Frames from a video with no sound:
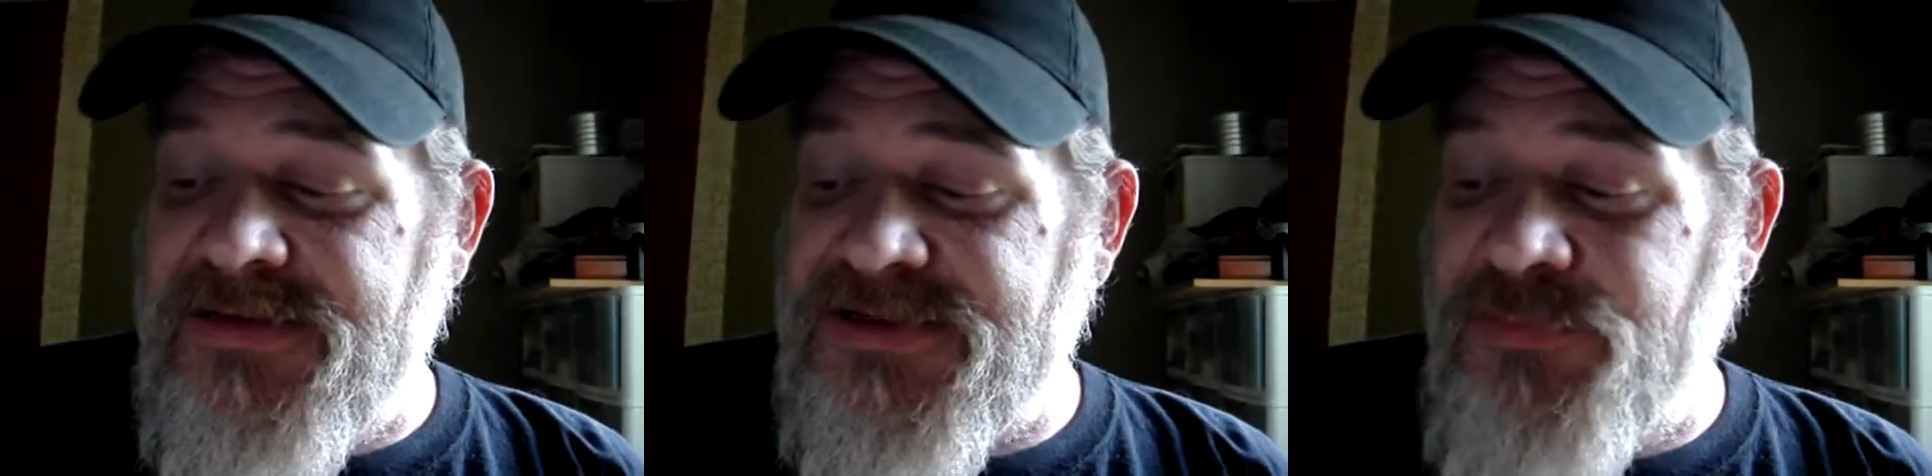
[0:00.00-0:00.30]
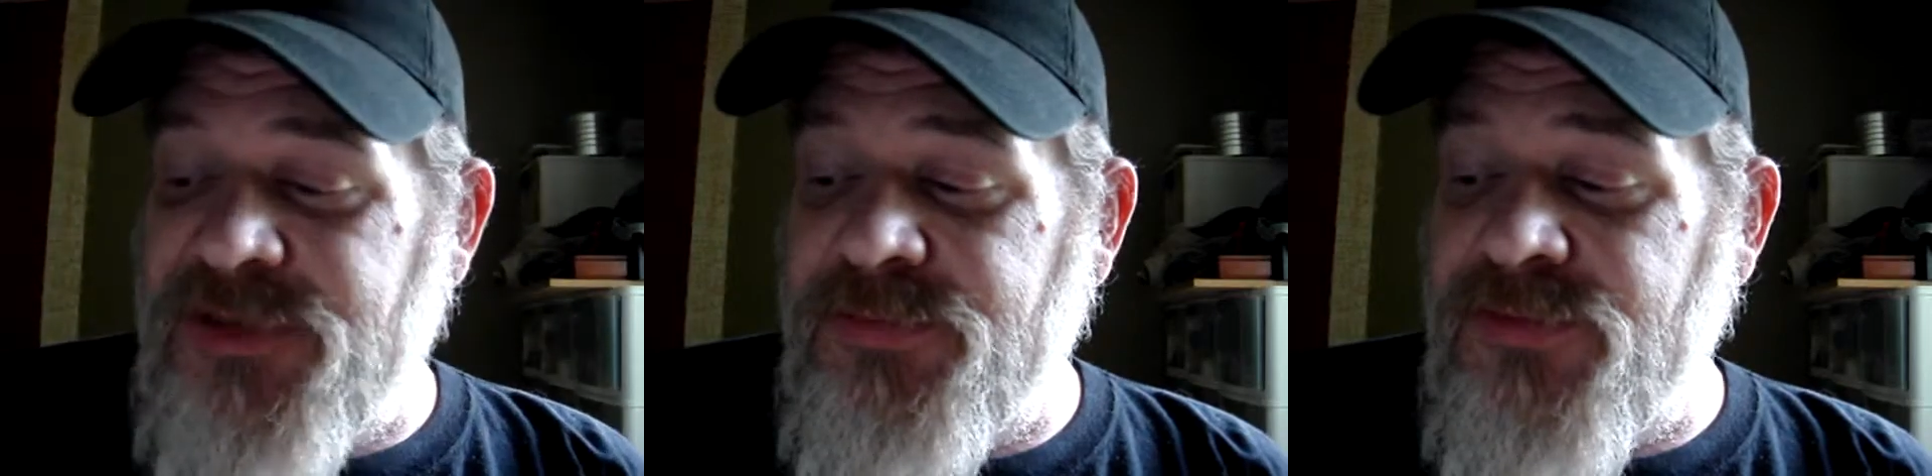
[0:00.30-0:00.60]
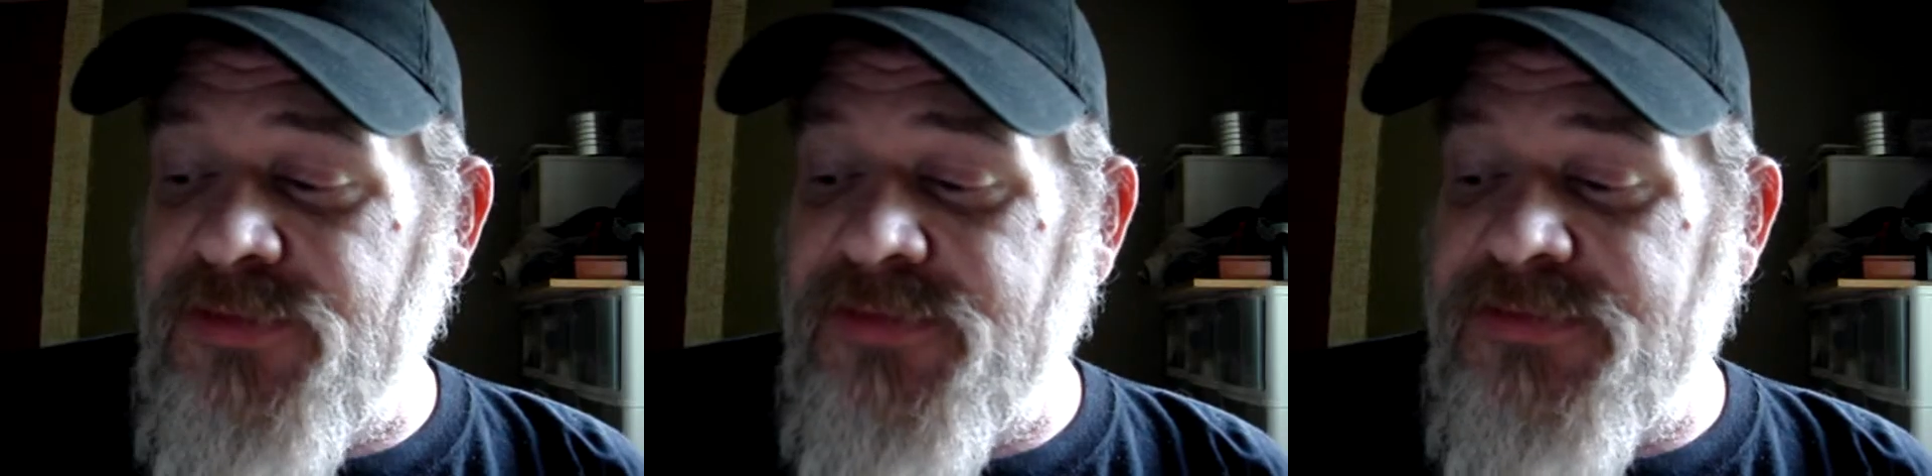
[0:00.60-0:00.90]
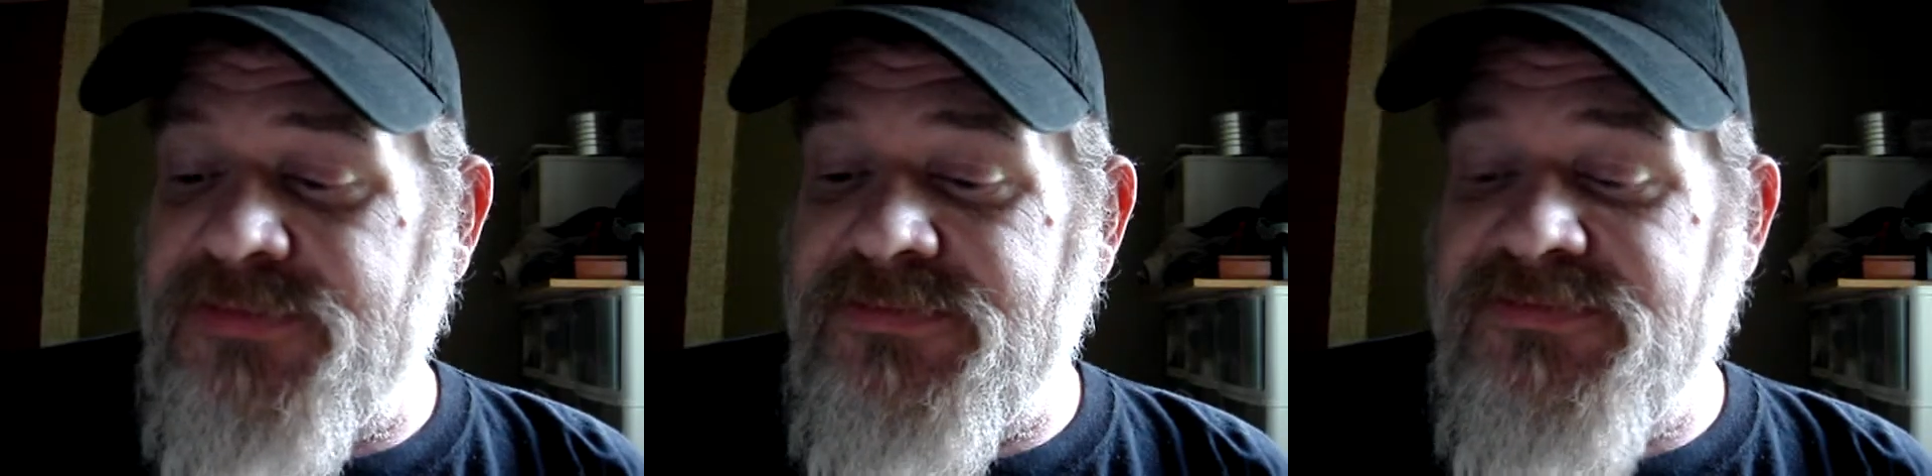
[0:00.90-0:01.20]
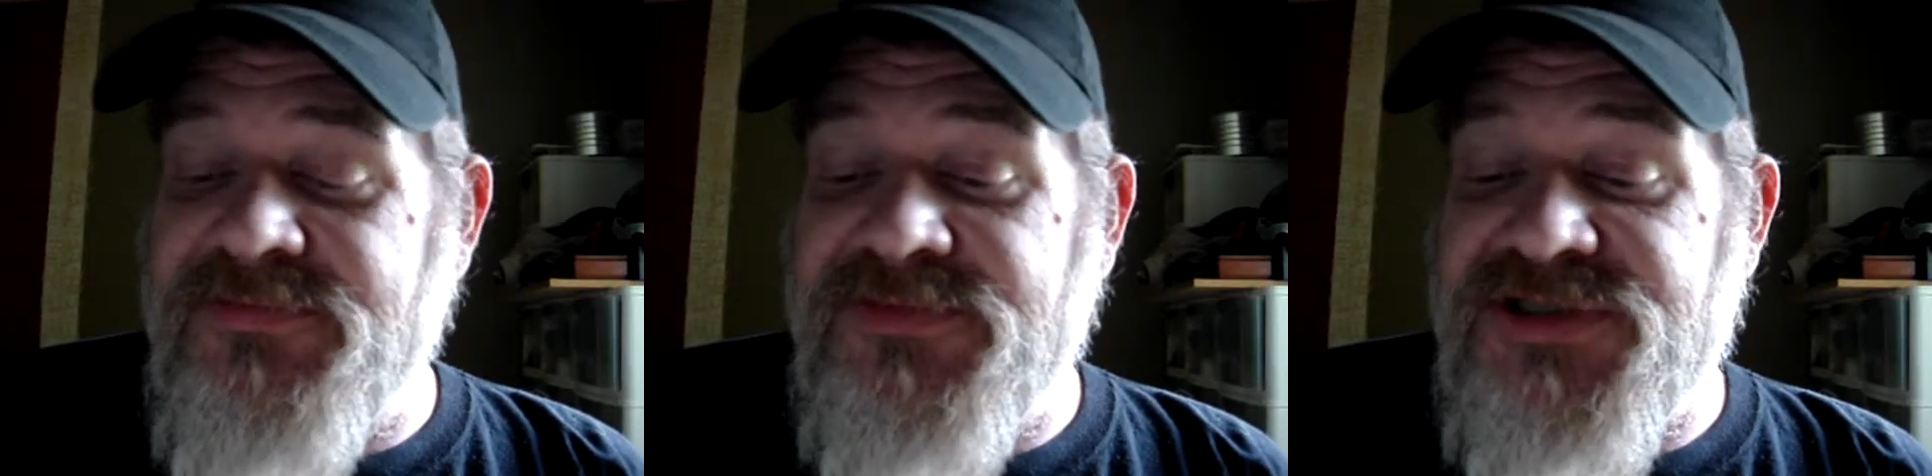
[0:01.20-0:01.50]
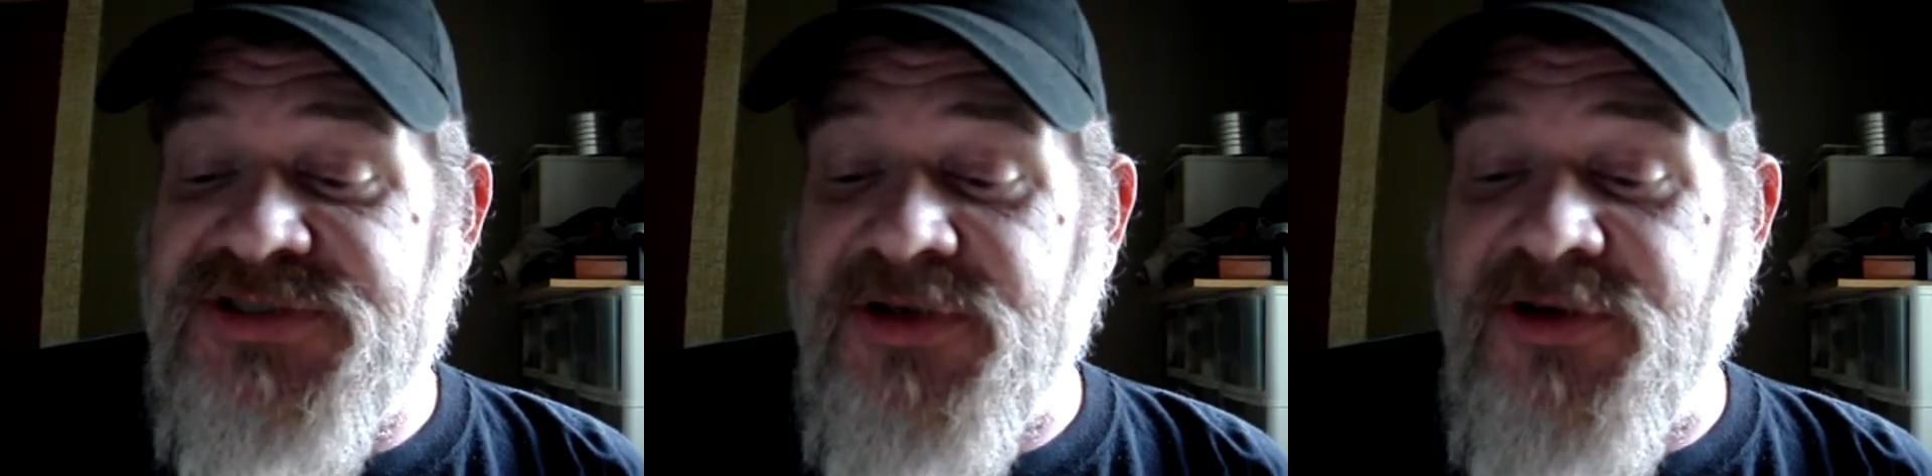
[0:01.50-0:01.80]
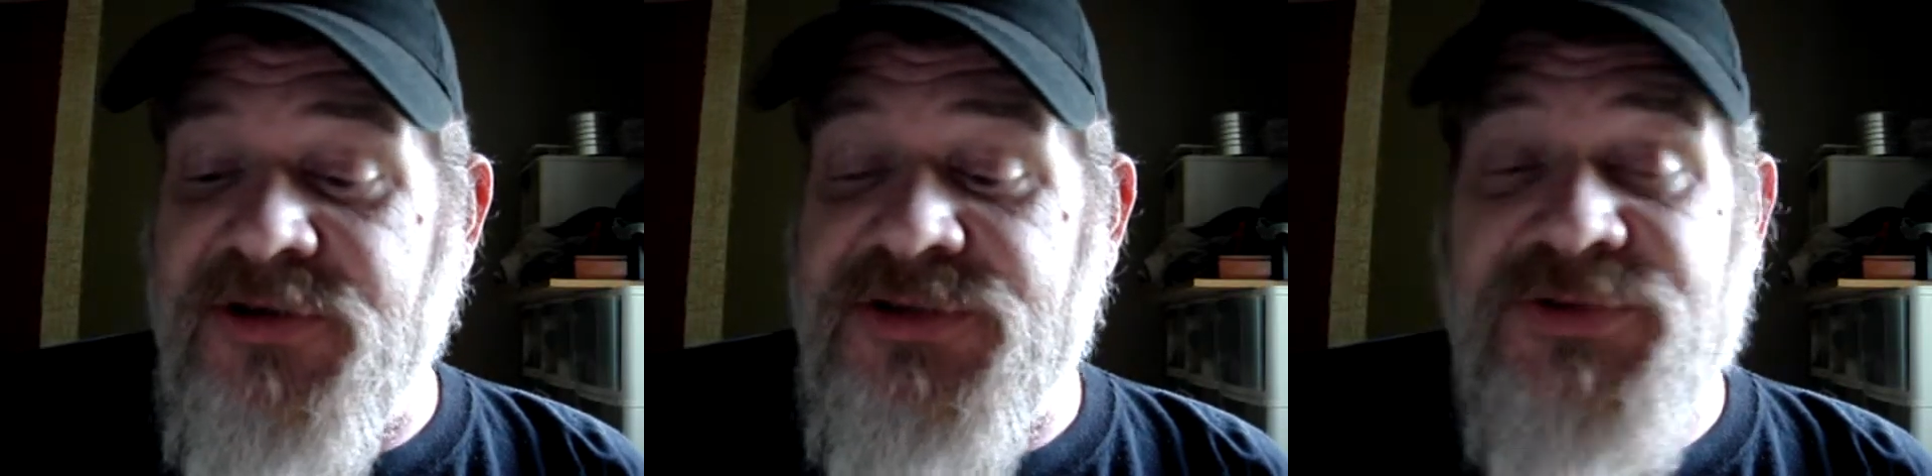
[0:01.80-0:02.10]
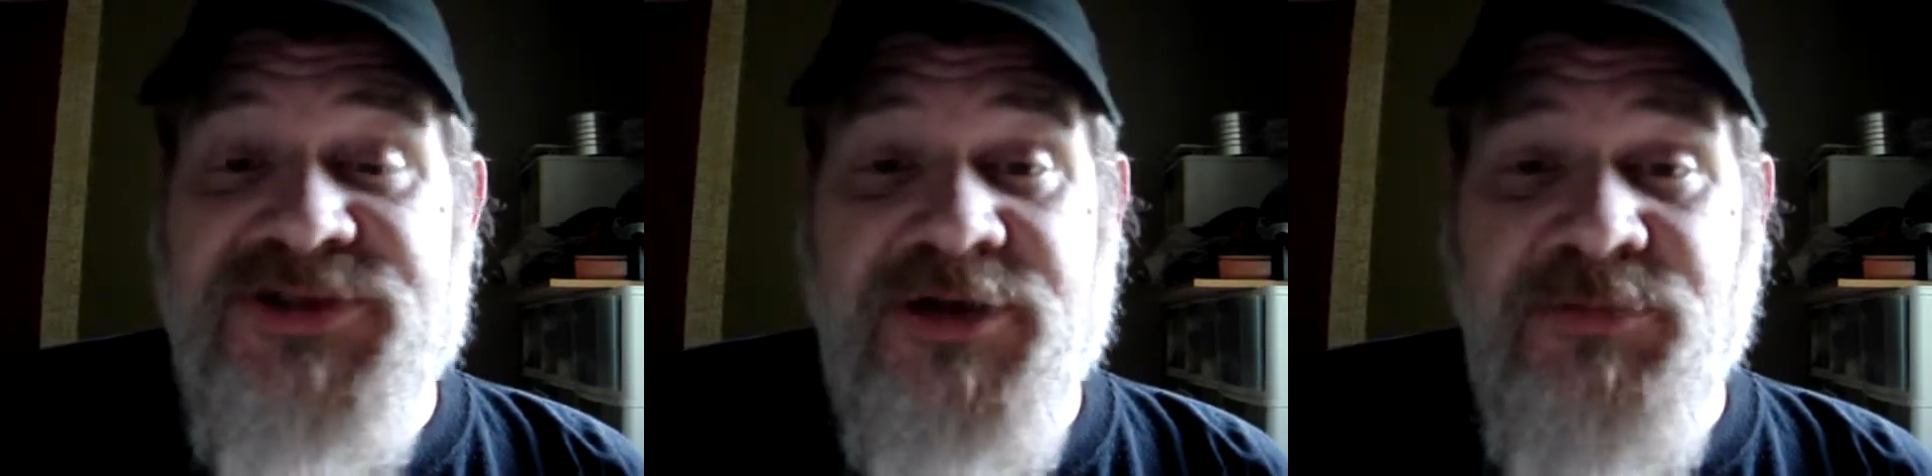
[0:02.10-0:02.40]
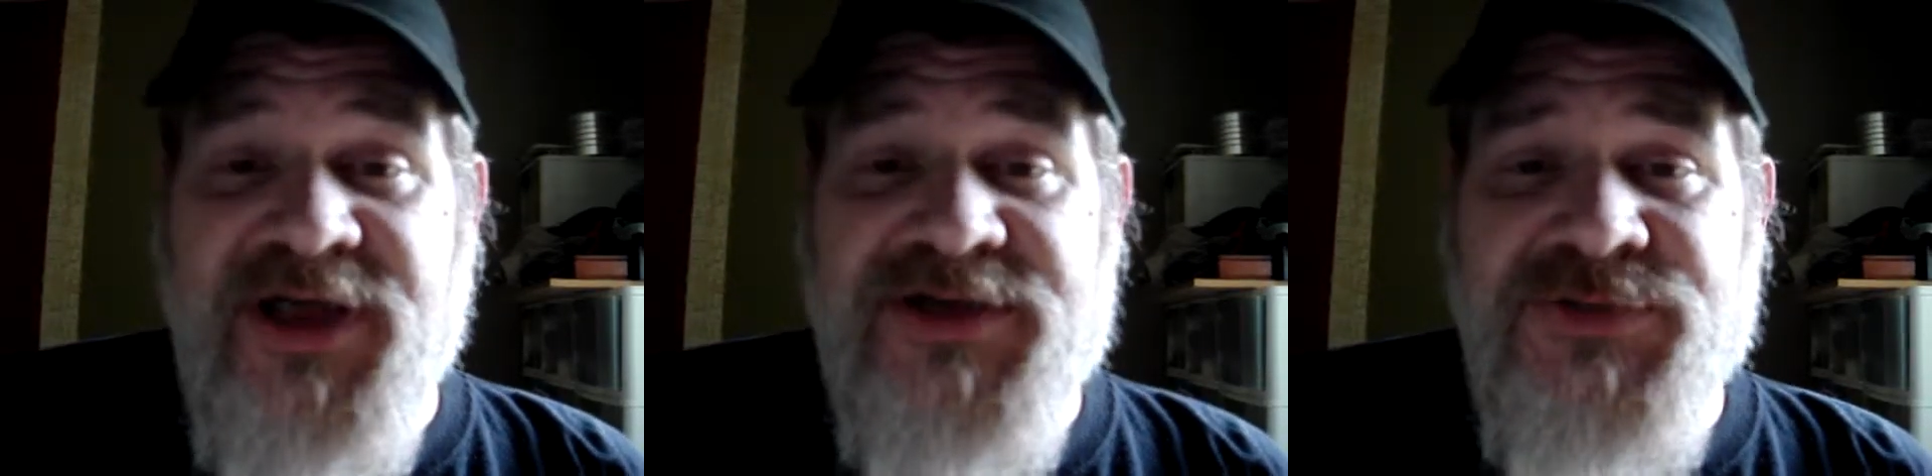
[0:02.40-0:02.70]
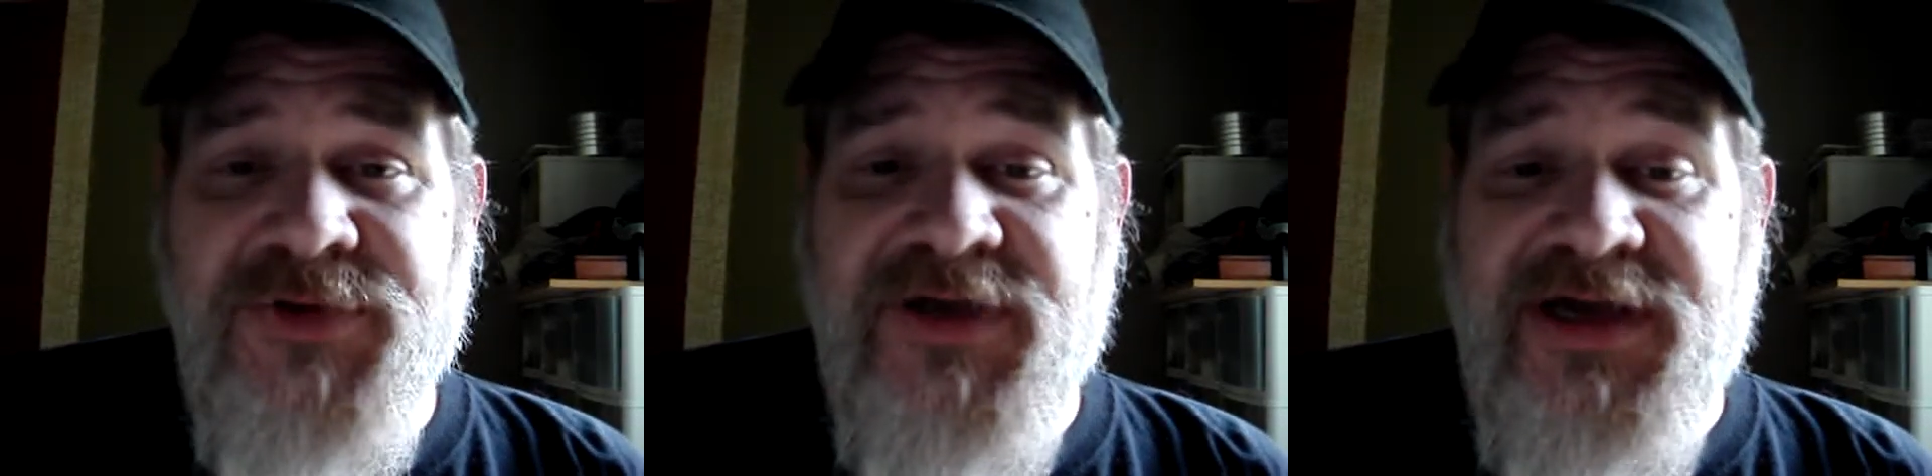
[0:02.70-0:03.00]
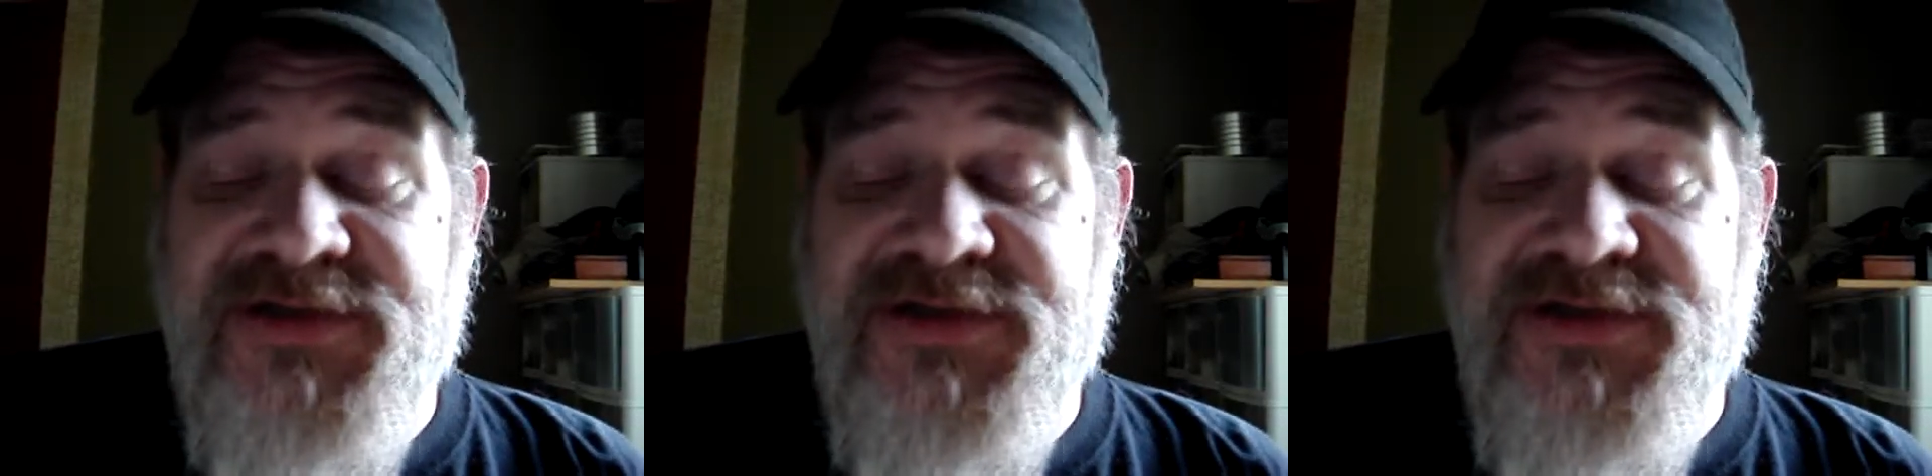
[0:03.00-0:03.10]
Some people just are too disturbed by that sort of thing,